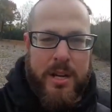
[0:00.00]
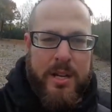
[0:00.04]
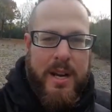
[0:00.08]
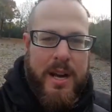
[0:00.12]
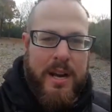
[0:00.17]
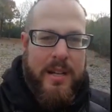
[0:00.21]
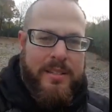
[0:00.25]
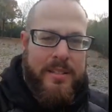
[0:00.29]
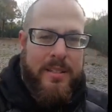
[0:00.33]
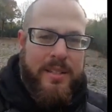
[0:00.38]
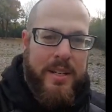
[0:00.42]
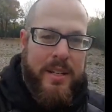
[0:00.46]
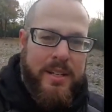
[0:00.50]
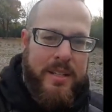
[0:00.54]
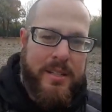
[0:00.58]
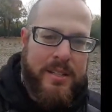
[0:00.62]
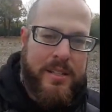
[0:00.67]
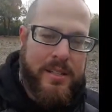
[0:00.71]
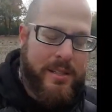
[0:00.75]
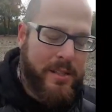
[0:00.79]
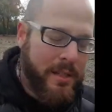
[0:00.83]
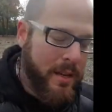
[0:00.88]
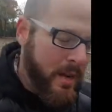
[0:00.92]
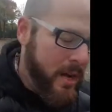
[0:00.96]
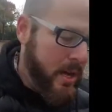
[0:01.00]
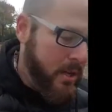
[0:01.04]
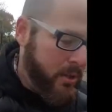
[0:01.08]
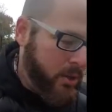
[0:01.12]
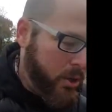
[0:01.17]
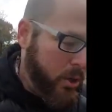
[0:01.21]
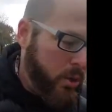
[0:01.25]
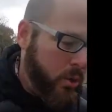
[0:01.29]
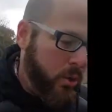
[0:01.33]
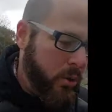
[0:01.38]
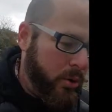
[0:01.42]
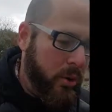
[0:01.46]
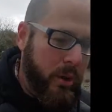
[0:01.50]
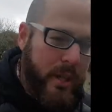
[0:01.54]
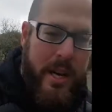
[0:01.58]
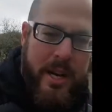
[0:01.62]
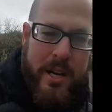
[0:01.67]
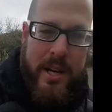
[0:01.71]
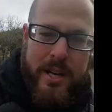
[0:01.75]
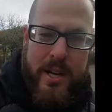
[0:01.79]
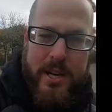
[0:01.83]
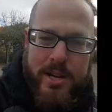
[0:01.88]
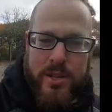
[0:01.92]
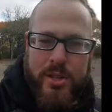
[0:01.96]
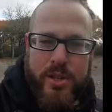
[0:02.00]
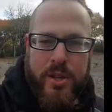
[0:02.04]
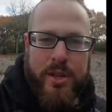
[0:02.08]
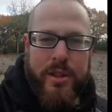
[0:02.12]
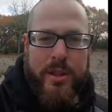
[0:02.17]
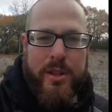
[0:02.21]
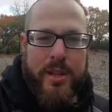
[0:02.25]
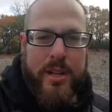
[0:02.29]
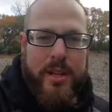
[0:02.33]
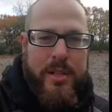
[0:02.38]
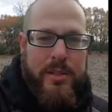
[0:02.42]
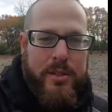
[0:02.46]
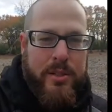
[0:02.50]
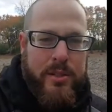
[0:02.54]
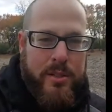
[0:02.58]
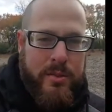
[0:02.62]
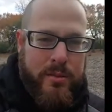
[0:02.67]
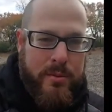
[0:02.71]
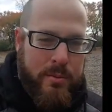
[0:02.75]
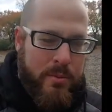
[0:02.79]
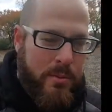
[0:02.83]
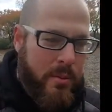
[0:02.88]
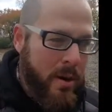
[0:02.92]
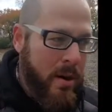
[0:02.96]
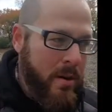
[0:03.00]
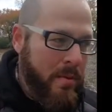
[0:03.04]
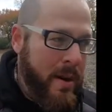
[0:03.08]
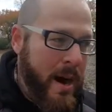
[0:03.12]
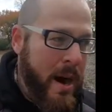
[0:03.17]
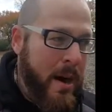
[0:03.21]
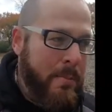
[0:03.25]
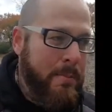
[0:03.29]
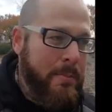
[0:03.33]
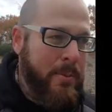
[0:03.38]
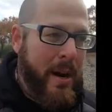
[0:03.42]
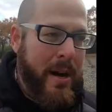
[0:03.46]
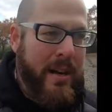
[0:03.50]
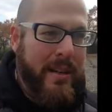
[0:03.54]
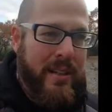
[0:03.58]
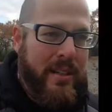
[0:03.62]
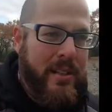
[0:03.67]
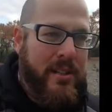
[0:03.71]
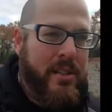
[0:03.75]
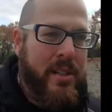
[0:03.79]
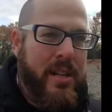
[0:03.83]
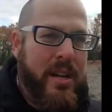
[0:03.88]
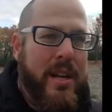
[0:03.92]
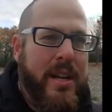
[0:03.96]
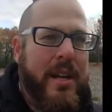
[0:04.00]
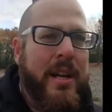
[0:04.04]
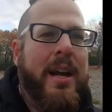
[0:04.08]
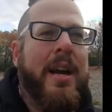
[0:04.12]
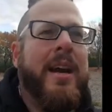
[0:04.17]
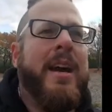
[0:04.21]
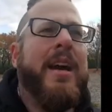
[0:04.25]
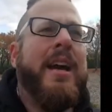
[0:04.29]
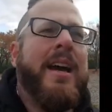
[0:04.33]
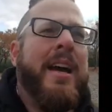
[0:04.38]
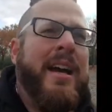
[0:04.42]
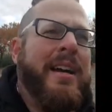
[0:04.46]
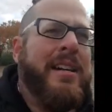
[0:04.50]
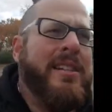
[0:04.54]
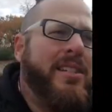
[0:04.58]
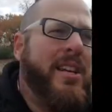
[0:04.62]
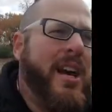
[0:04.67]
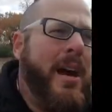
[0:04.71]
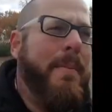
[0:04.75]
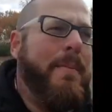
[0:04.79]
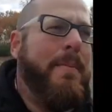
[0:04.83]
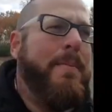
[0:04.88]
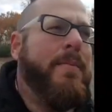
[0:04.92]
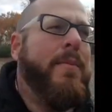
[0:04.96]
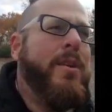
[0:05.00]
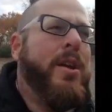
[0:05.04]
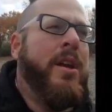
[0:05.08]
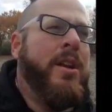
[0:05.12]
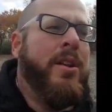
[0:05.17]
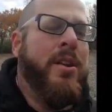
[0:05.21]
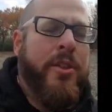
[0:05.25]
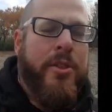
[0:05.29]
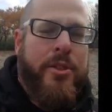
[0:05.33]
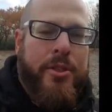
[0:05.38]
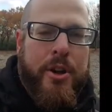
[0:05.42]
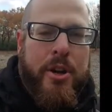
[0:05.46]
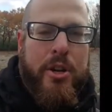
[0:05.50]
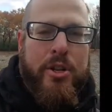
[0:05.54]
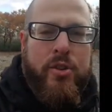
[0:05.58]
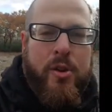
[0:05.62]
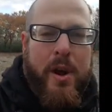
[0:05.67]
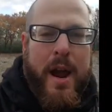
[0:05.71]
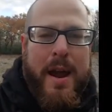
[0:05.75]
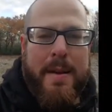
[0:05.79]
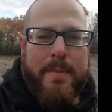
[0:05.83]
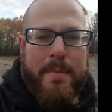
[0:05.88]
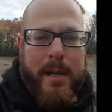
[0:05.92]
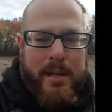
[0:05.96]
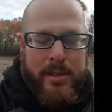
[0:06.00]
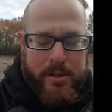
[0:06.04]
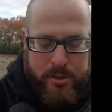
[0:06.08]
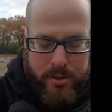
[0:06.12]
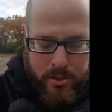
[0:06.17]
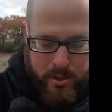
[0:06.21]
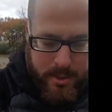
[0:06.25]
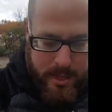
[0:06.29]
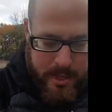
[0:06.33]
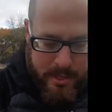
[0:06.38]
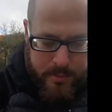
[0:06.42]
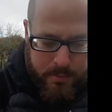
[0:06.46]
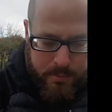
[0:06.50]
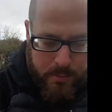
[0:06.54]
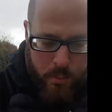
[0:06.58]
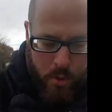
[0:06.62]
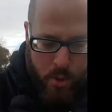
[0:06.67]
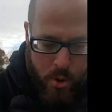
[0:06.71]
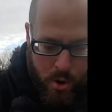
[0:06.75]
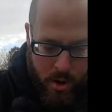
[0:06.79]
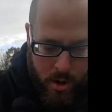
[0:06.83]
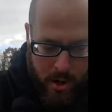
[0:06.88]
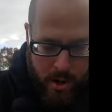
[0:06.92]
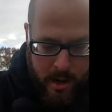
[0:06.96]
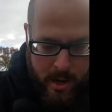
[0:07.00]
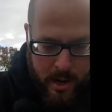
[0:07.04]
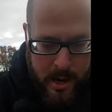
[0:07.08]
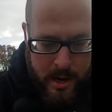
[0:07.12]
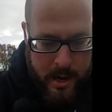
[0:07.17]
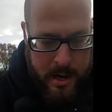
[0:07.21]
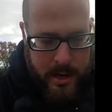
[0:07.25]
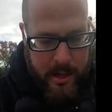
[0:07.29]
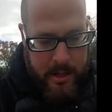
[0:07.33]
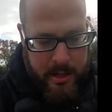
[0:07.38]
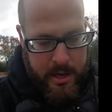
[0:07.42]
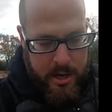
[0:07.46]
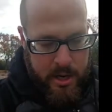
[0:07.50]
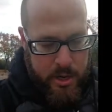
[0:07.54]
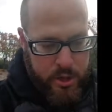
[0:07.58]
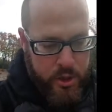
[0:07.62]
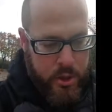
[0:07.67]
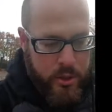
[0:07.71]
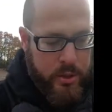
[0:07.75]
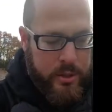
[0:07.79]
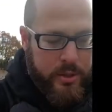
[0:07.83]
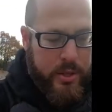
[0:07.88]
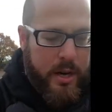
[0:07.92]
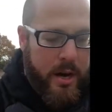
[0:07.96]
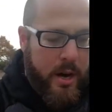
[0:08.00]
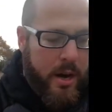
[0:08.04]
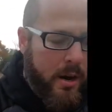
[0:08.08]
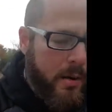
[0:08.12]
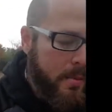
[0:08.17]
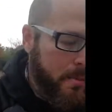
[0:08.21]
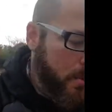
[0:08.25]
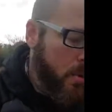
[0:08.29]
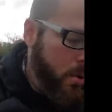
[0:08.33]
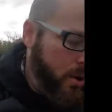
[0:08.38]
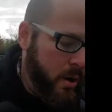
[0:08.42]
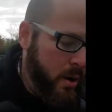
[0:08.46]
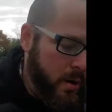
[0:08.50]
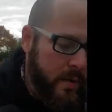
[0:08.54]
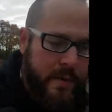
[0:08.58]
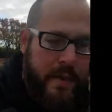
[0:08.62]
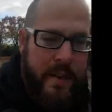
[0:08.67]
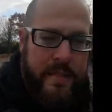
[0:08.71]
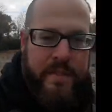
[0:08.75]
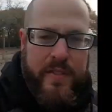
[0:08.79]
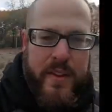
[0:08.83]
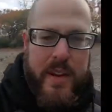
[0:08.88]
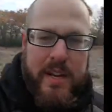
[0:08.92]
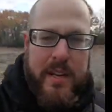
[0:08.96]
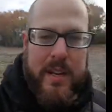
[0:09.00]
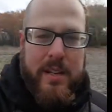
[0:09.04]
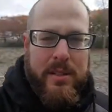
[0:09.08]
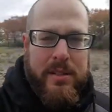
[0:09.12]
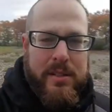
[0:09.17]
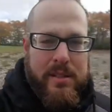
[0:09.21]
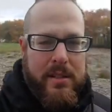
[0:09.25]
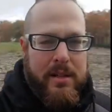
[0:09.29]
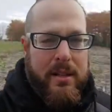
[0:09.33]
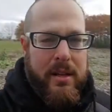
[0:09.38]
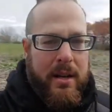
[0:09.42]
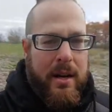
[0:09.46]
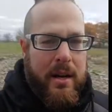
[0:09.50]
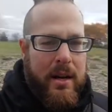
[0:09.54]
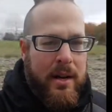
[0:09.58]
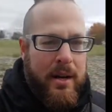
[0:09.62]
incontinence, so leakage and things around pregnancy, except in the third trimester. That's more, the issues there are more of the fetus